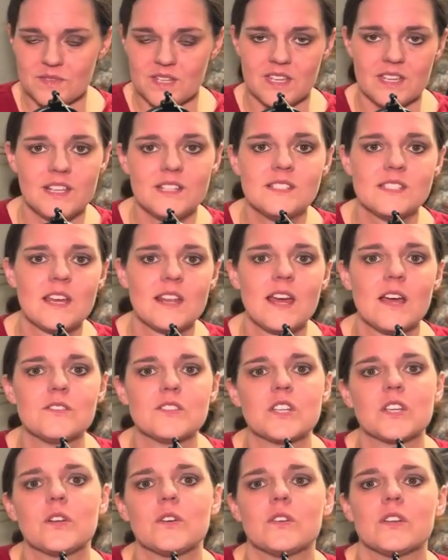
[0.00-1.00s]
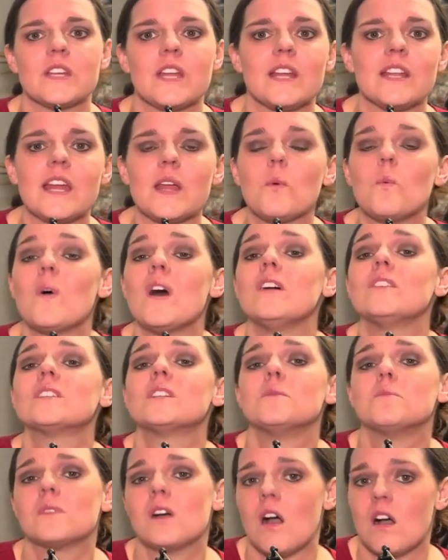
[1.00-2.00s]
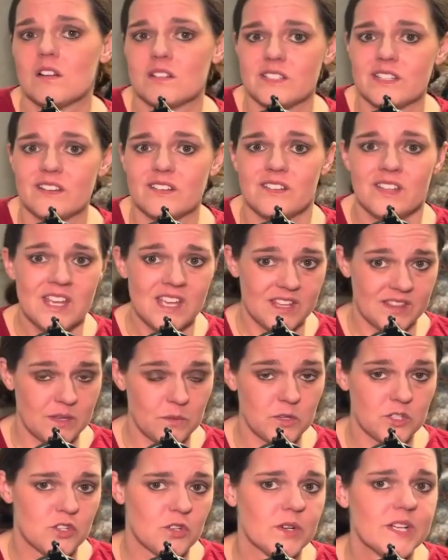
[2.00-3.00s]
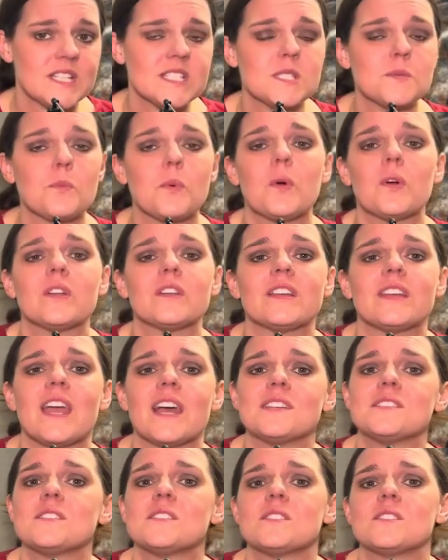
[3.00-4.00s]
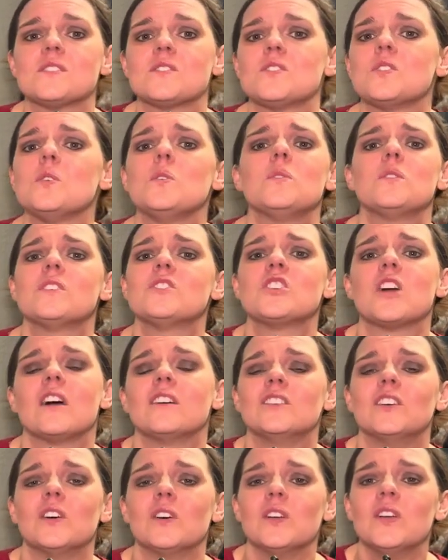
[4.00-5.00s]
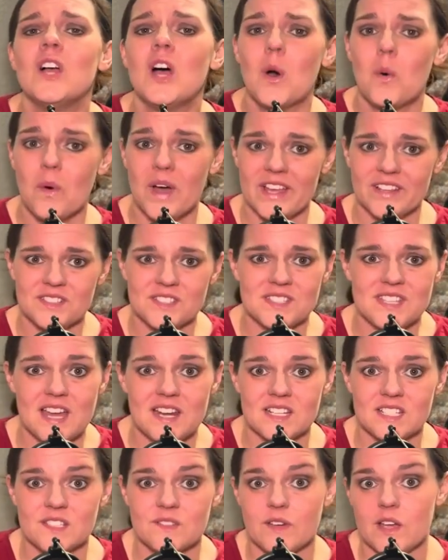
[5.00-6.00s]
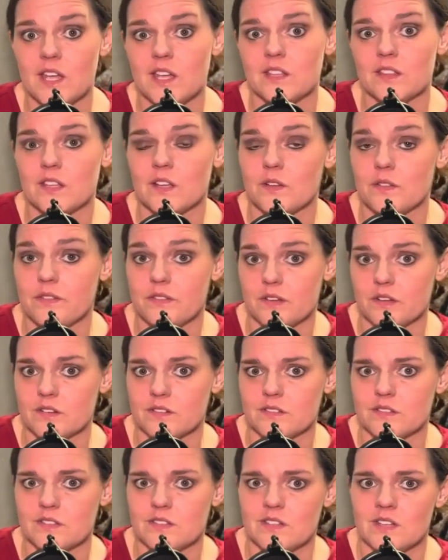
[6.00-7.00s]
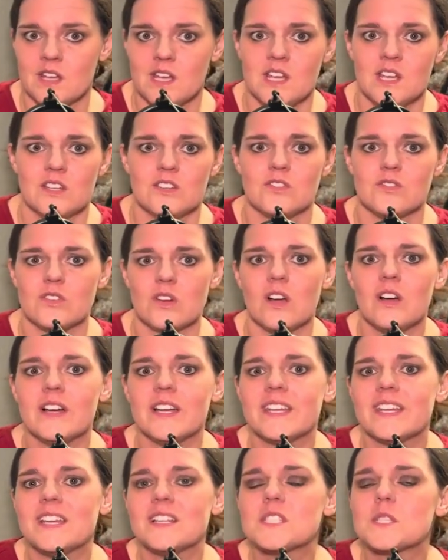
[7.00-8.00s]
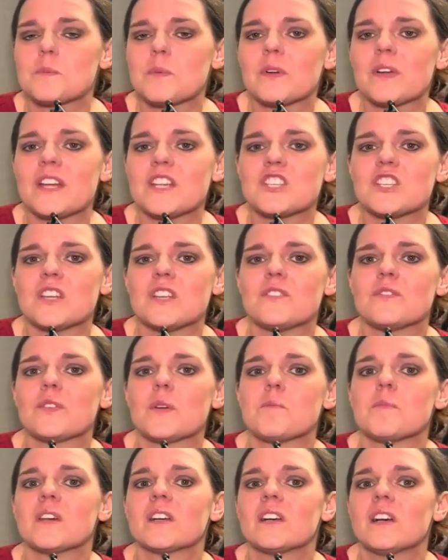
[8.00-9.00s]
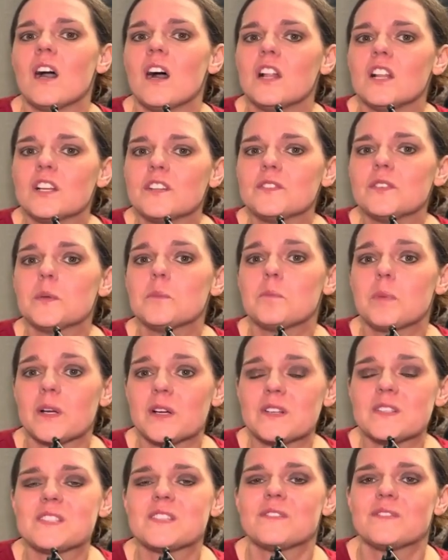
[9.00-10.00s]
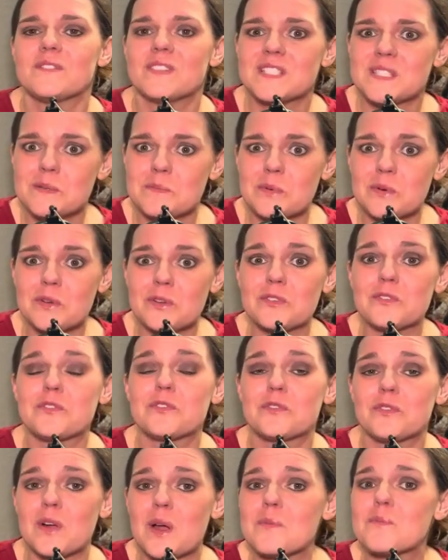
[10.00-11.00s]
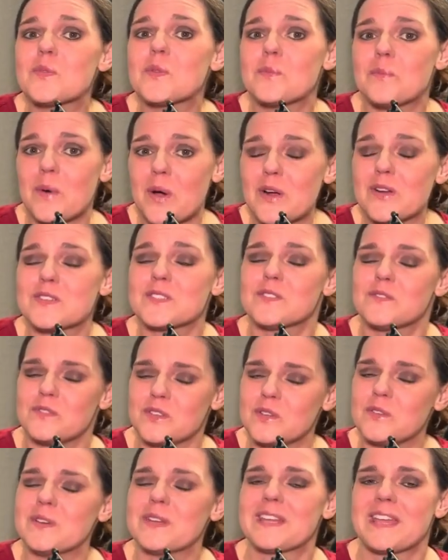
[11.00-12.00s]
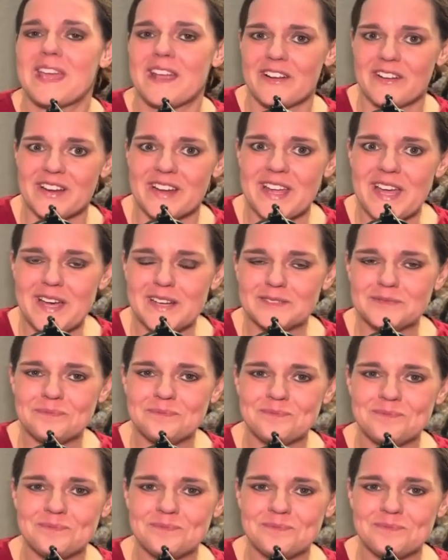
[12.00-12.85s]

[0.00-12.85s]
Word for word: He set out to create a welcome cocktail that would transport guests to the jungle while satisfying their thirst, drawing inspiration from the colorful birds visible from the bar's viewing area.